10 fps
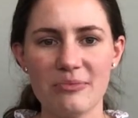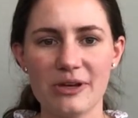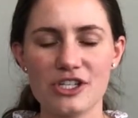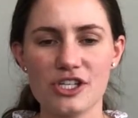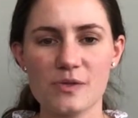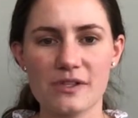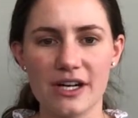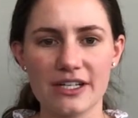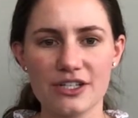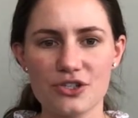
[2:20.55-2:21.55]
Patients with
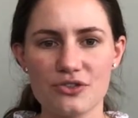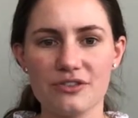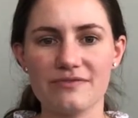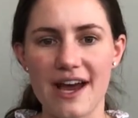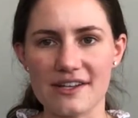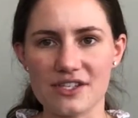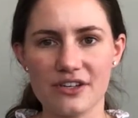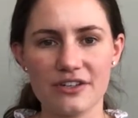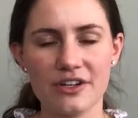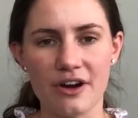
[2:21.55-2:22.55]
uncontrolled
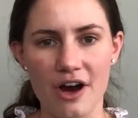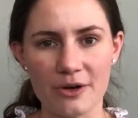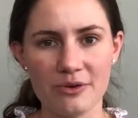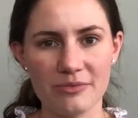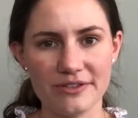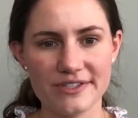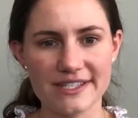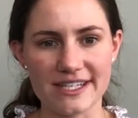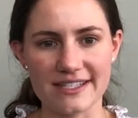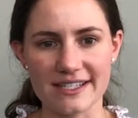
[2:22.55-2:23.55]
vascular or autoimmune
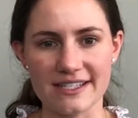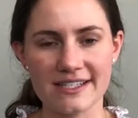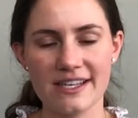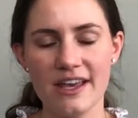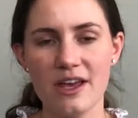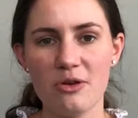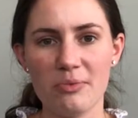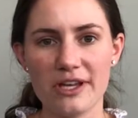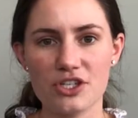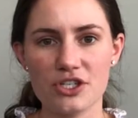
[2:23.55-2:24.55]
diseases,
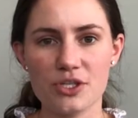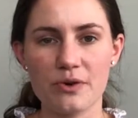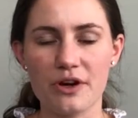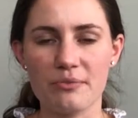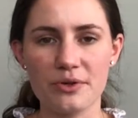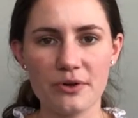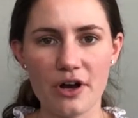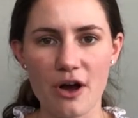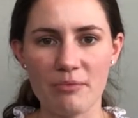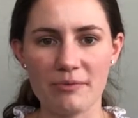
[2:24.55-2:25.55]
patients who are
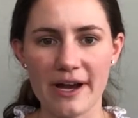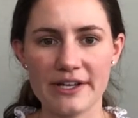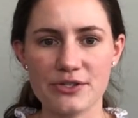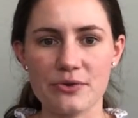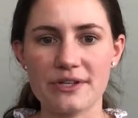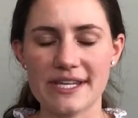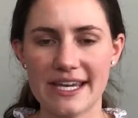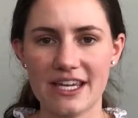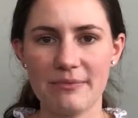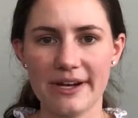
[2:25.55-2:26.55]
immunocompromised or
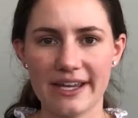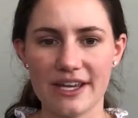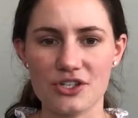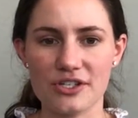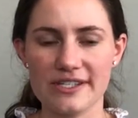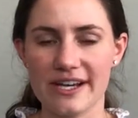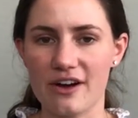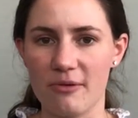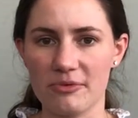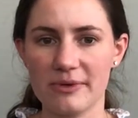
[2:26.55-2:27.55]
taking medications that
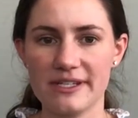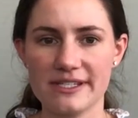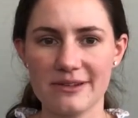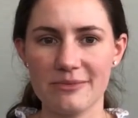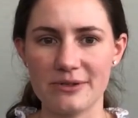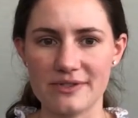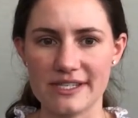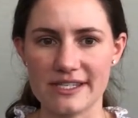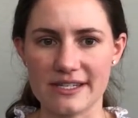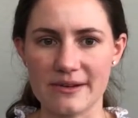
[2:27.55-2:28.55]
compromise the immune
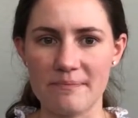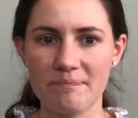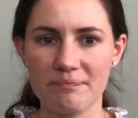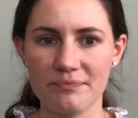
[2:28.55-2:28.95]
system,